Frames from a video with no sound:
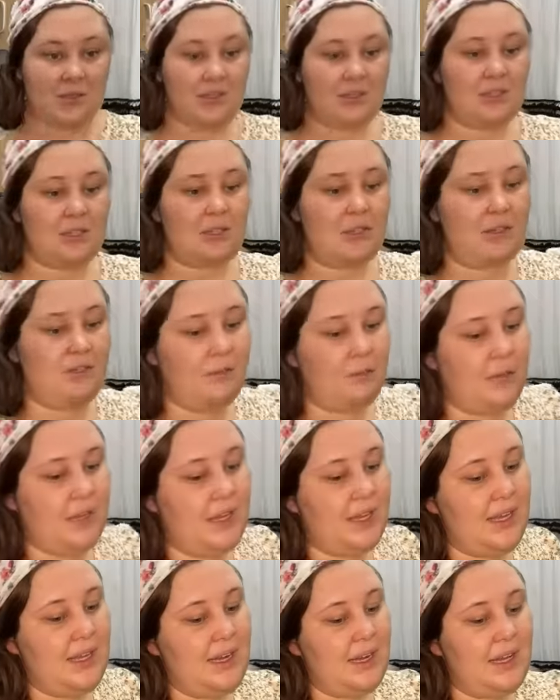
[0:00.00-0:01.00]
So if we
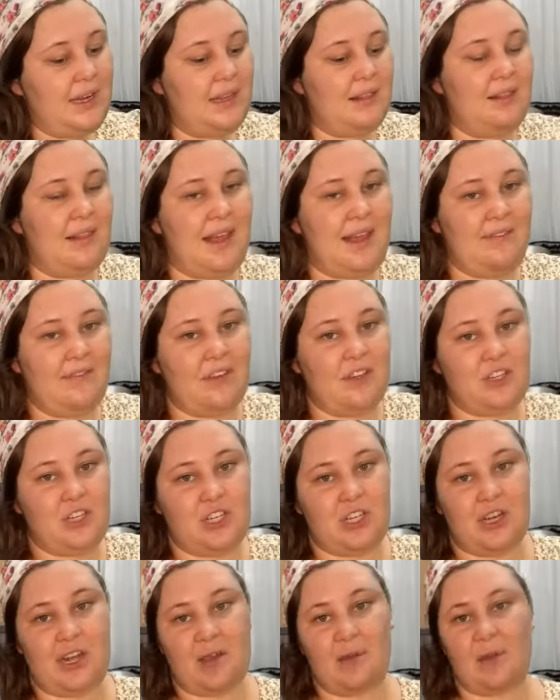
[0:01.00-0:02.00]
eat at 11,
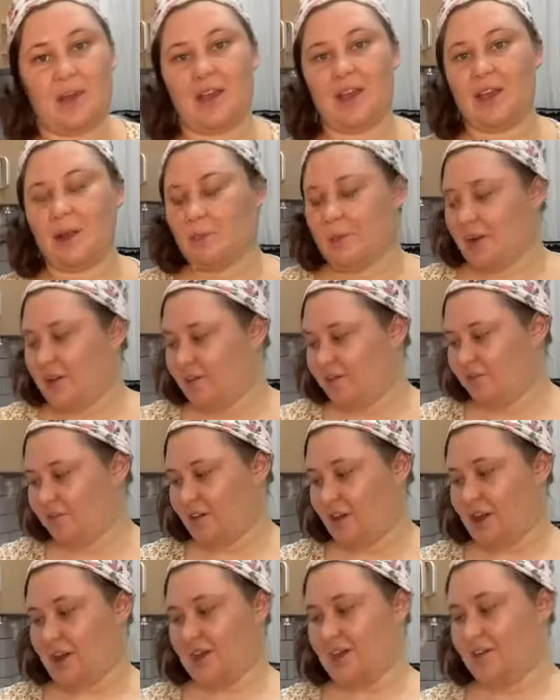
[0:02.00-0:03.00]
should I wake up at
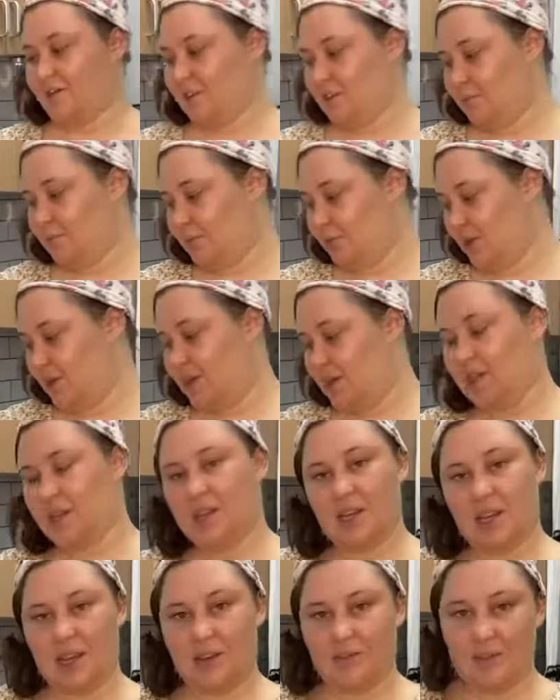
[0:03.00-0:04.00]
5 and put it in
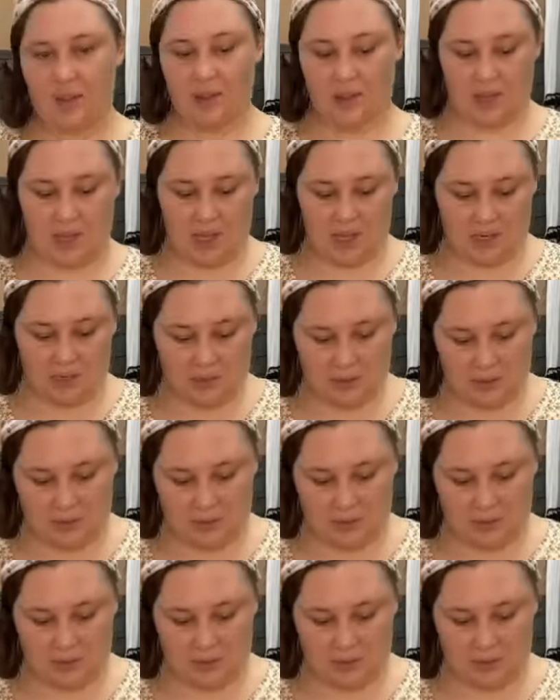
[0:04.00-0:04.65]
the oven then?